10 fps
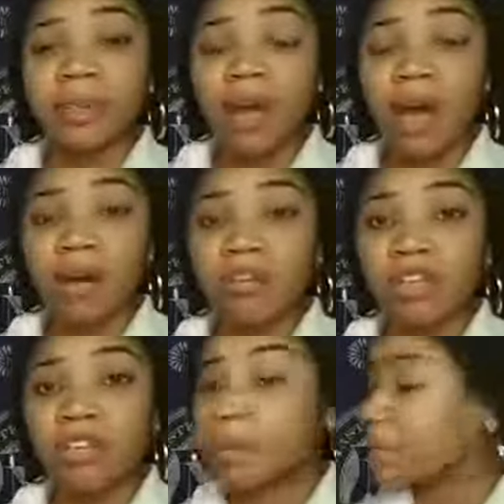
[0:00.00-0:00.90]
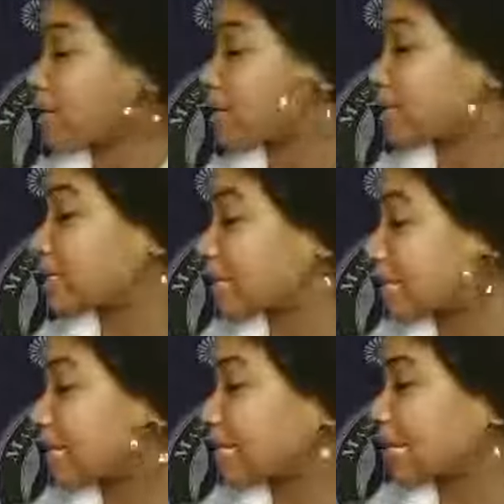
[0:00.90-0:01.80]
Oh, so the money that's
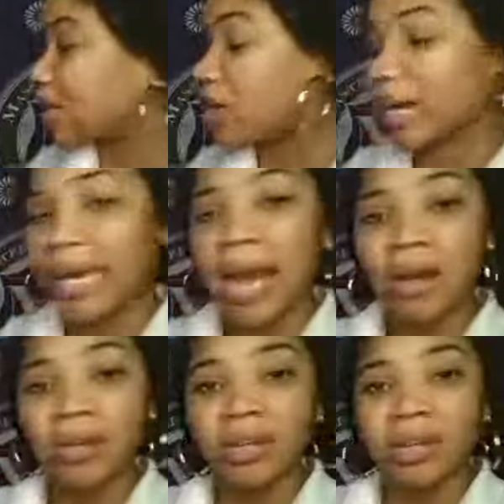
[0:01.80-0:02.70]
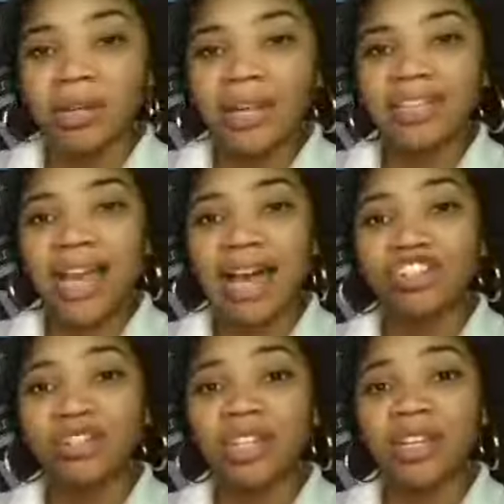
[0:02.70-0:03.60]
sitting in our account is
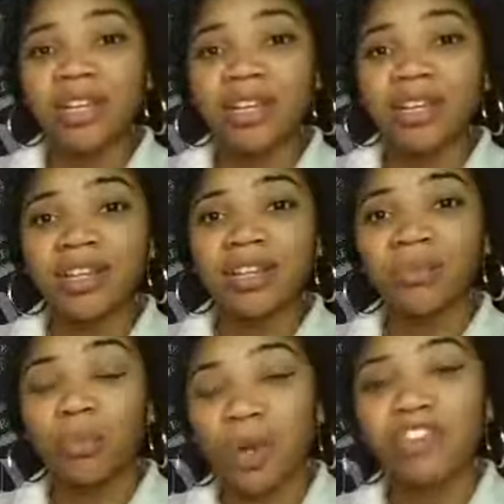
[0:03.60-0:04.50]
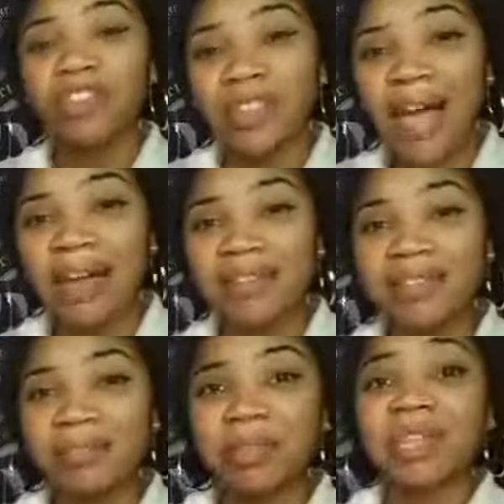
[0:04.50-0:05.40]
actually worth
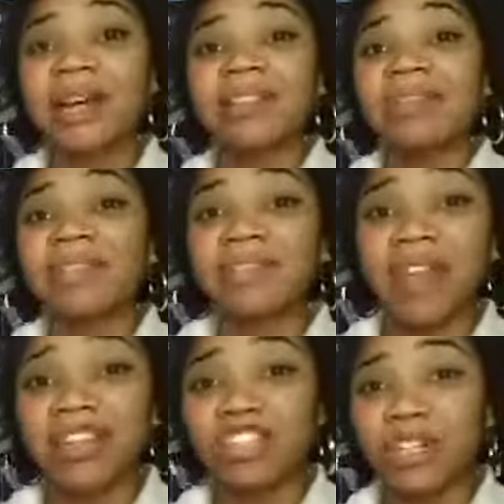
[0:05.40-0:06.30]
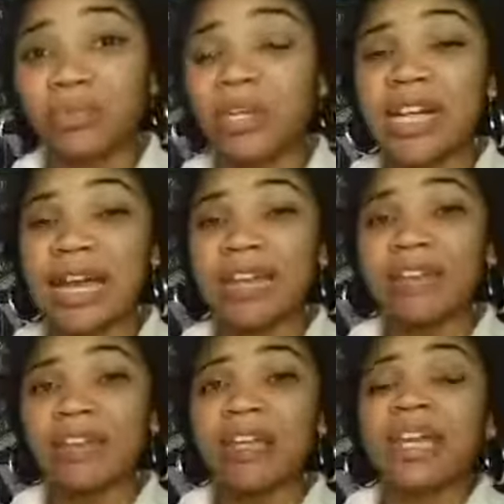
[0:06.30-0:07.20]
less because of inflation. We're not
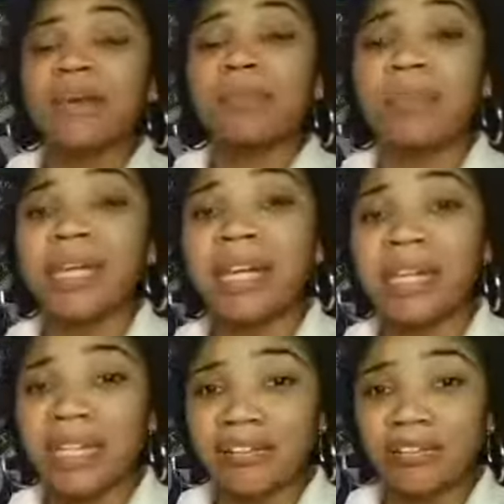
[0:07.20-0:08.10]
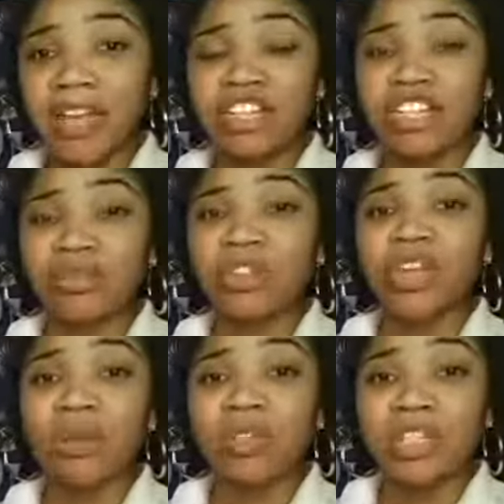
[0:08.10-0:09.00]
even beating inflation with
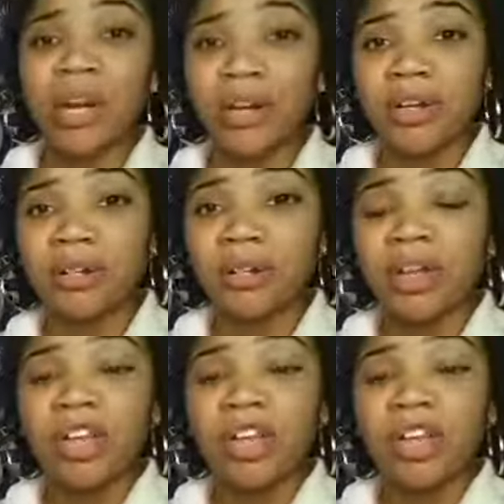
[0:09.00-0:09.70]
our return.